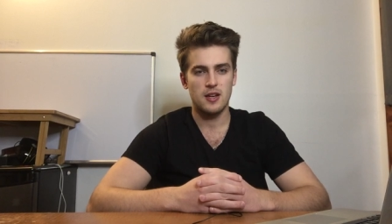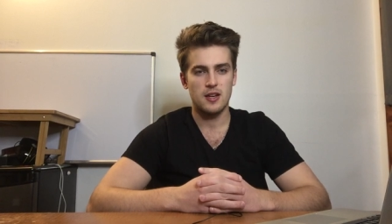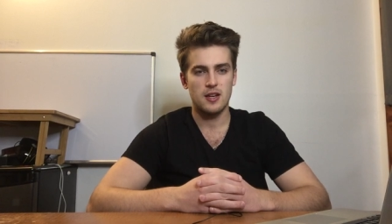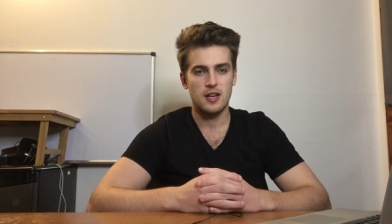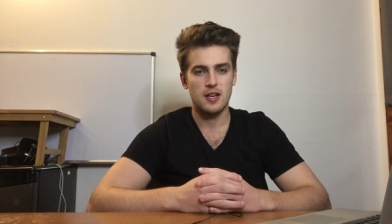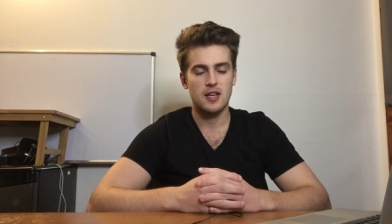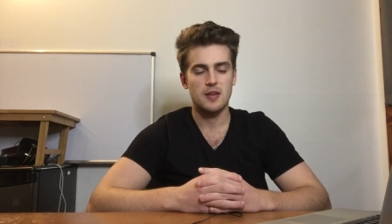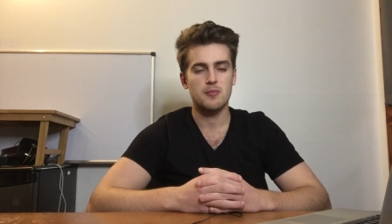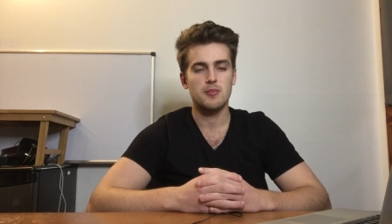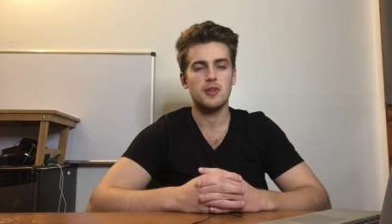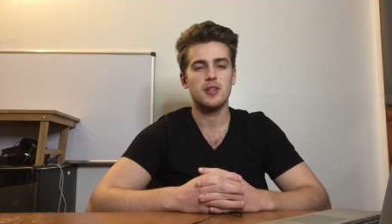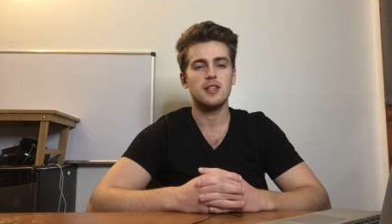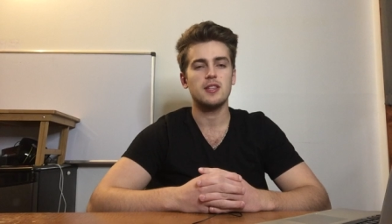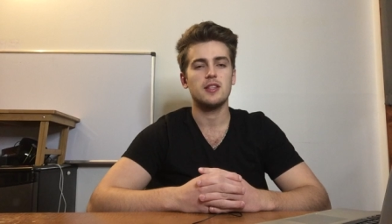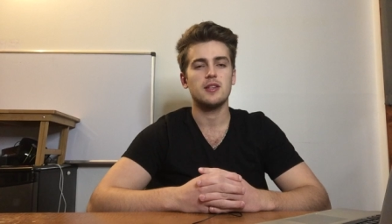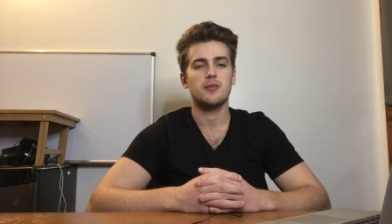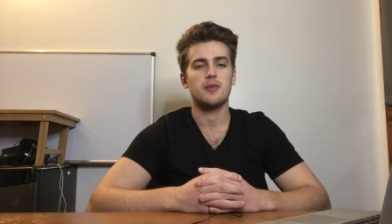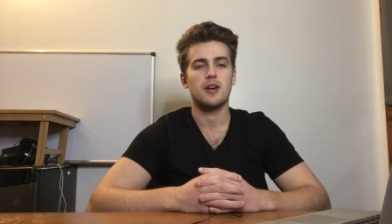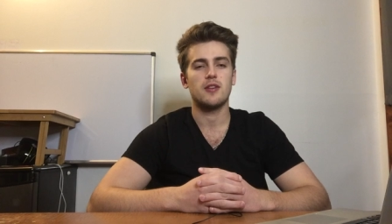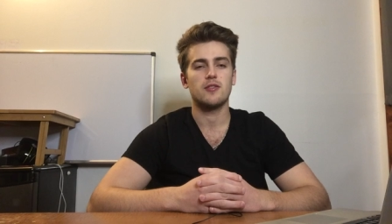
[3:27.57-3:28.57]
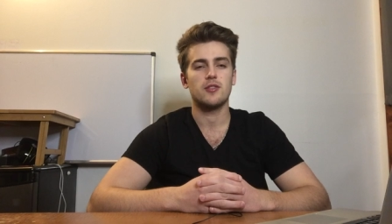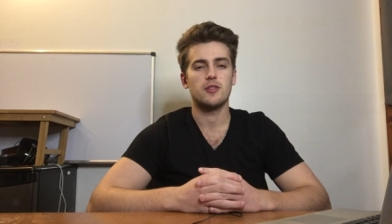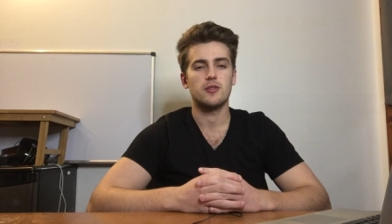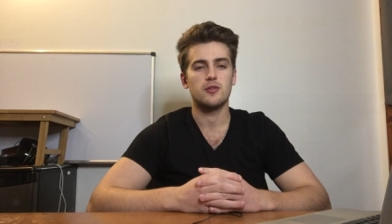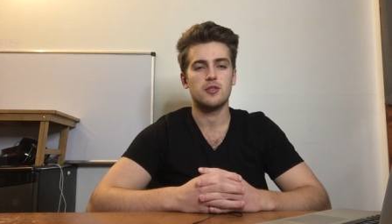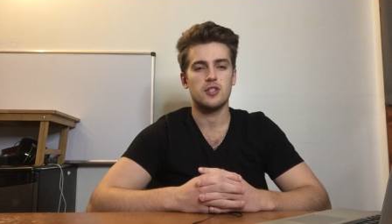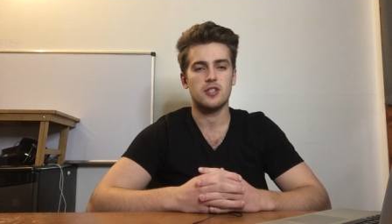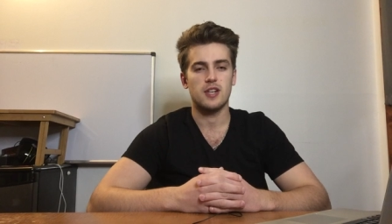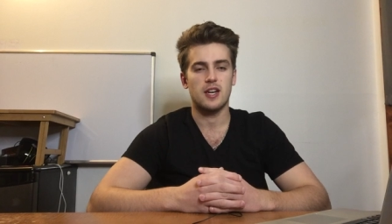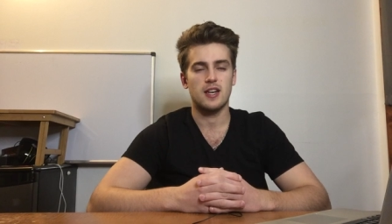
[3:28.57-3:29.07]
it completely
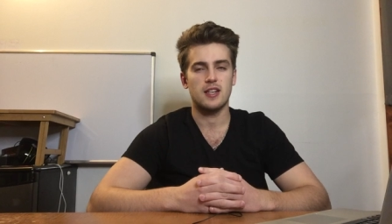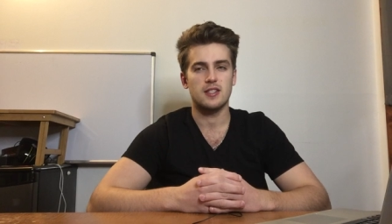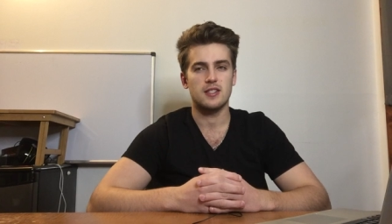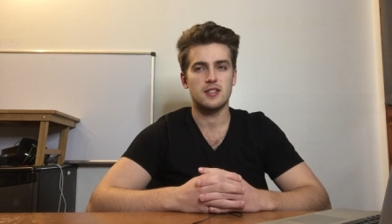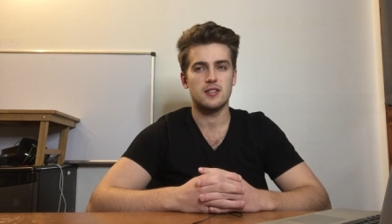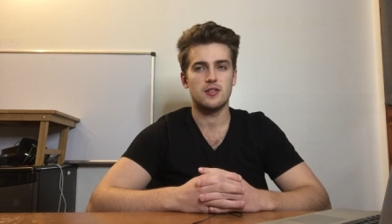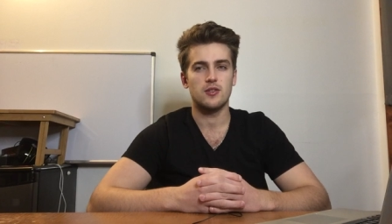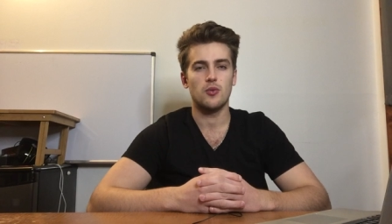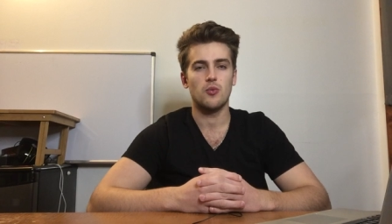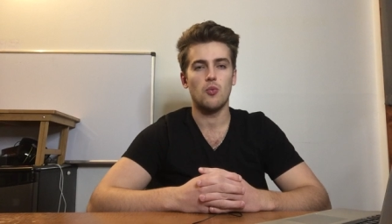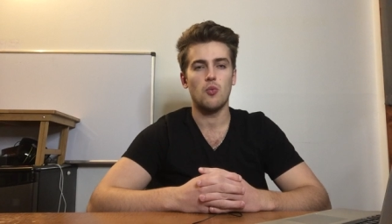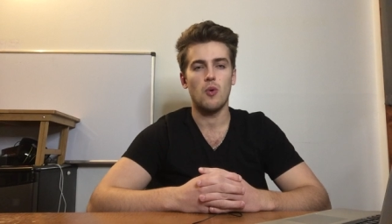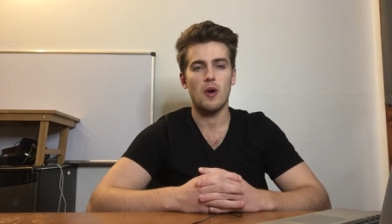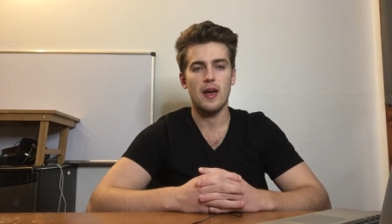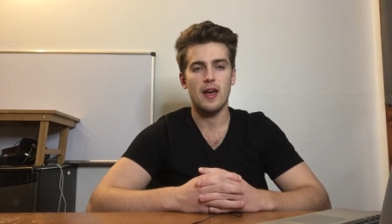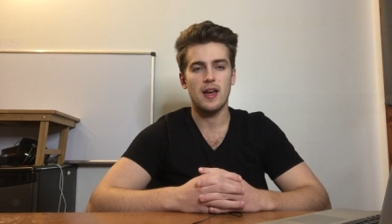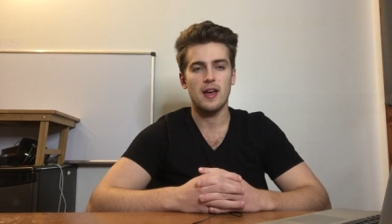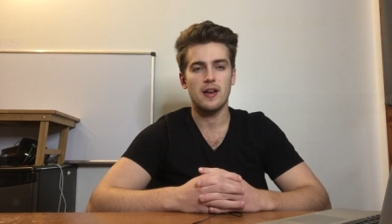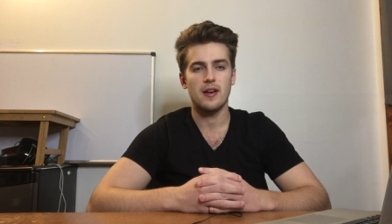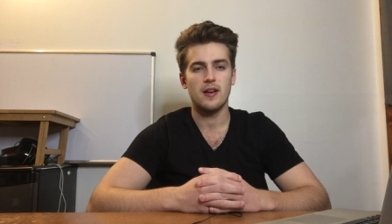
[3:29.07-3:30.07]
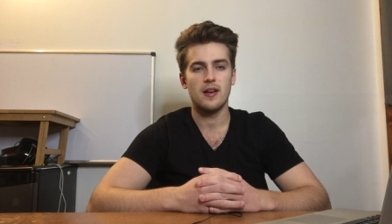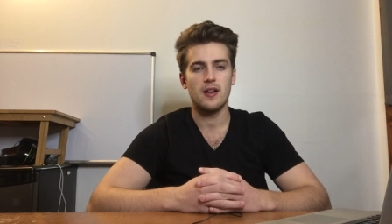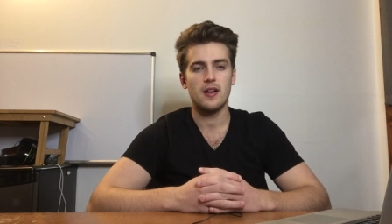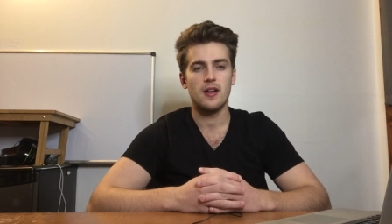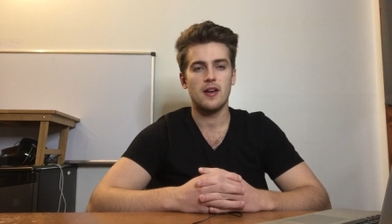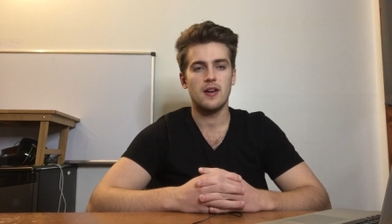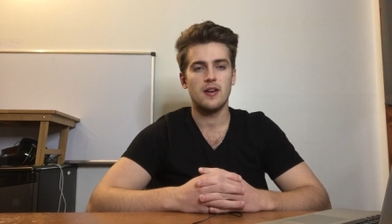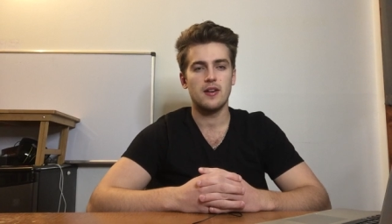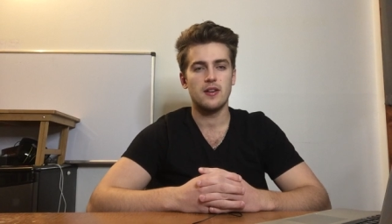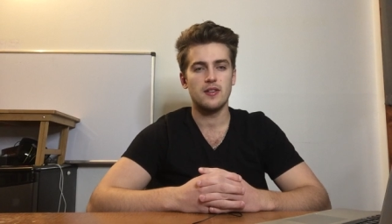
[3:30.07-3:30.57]
revolutionizes the way
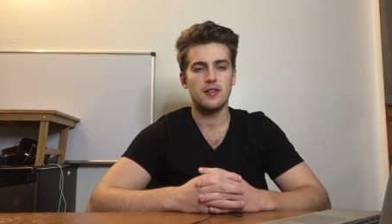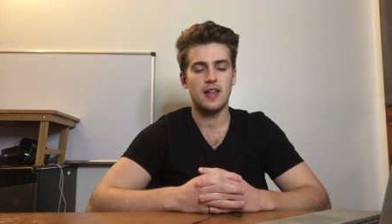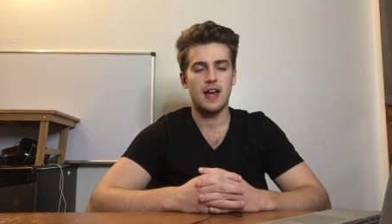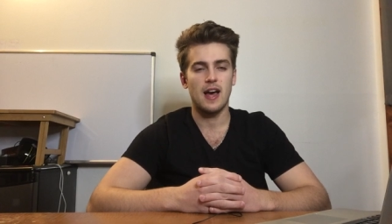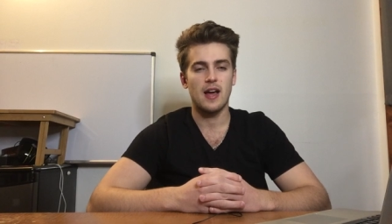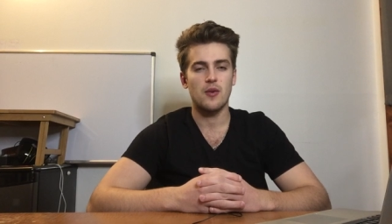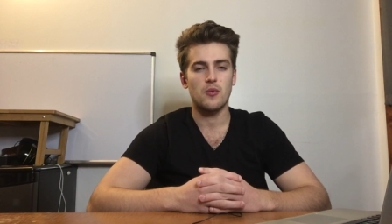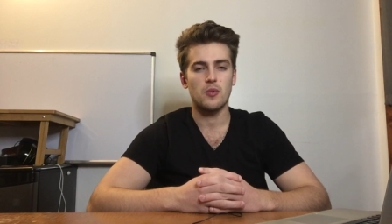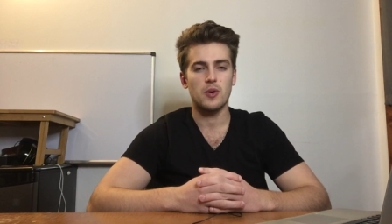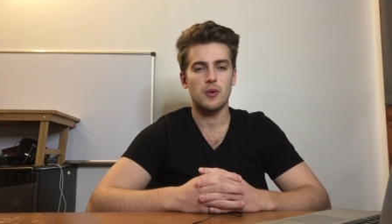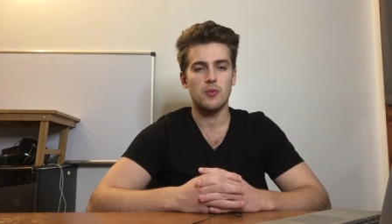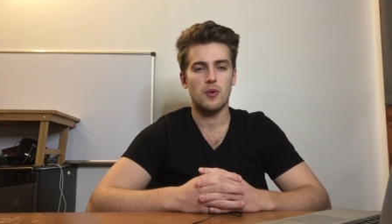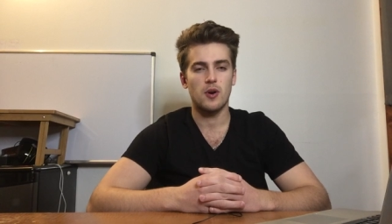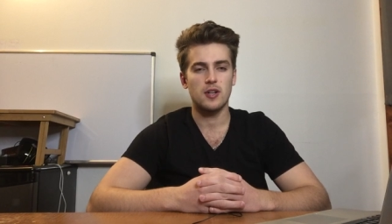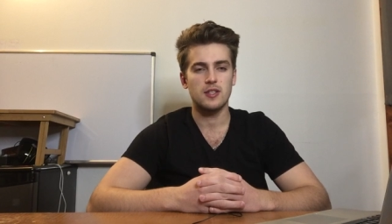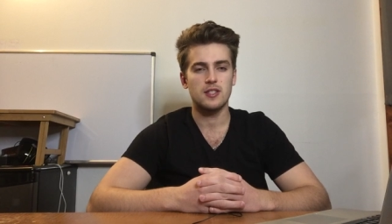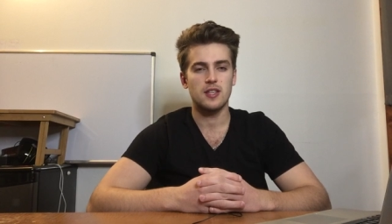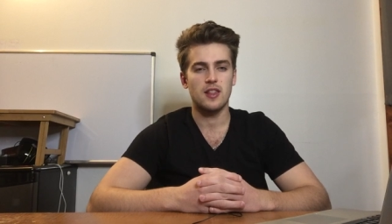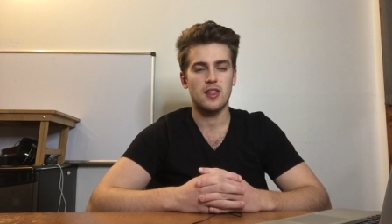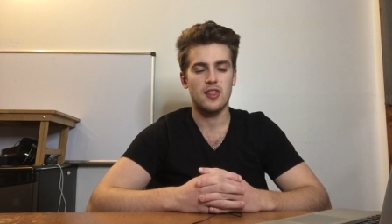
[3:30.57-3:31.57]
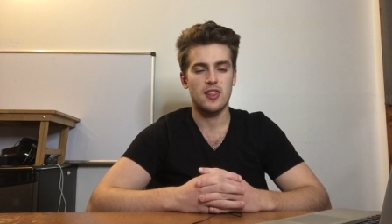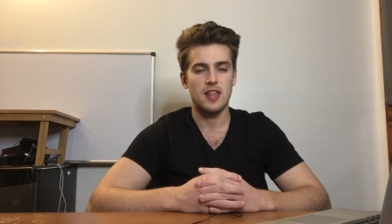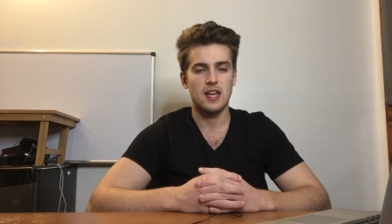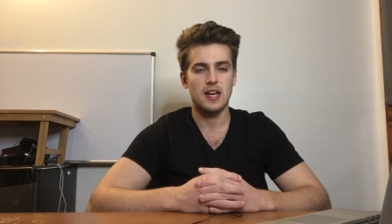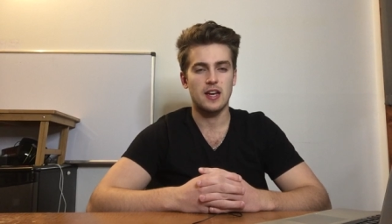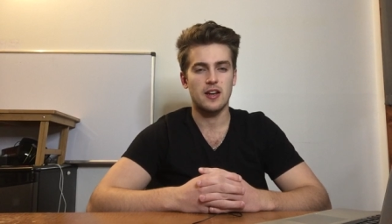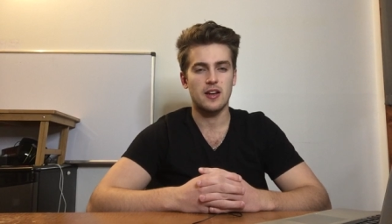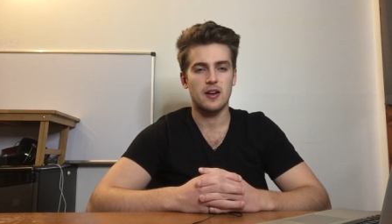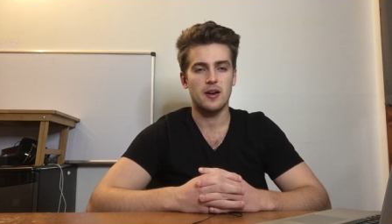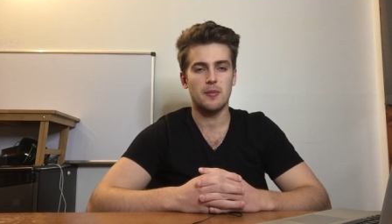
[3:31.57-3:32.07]
that we want to
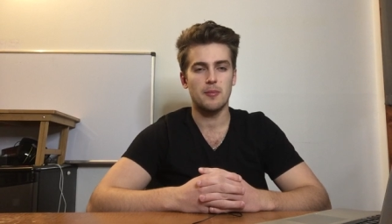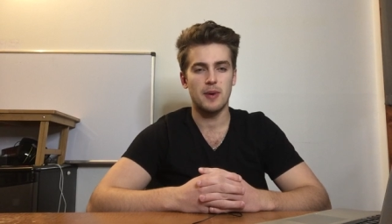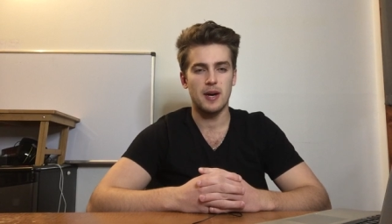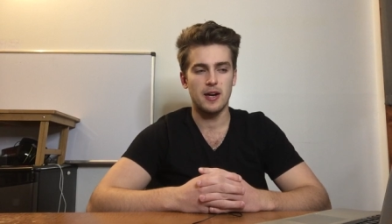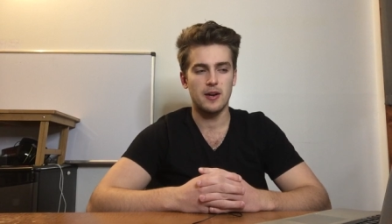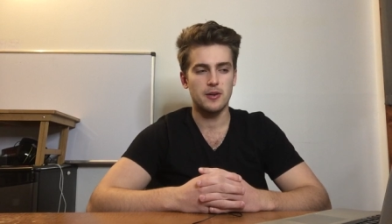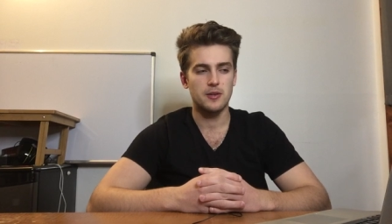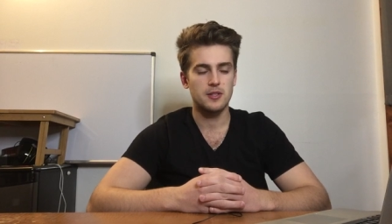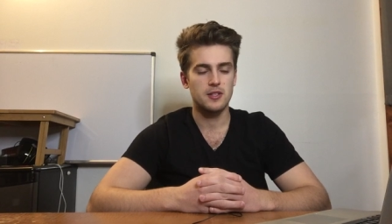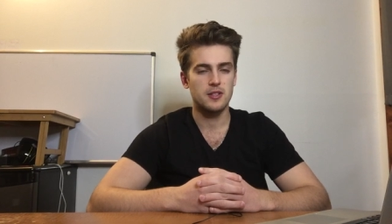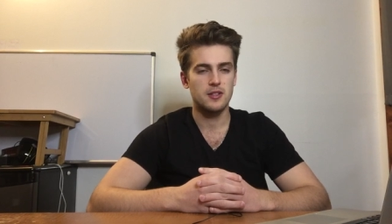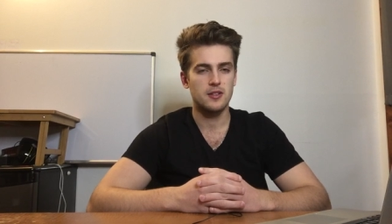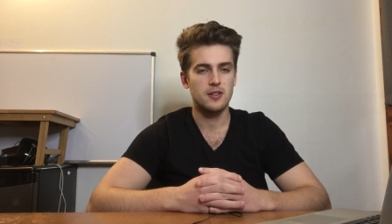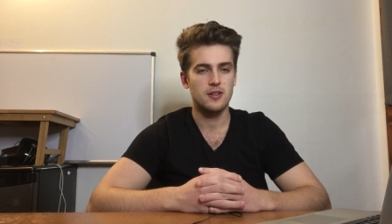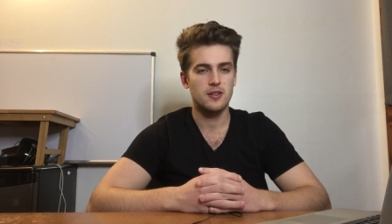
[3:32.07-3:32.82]
think about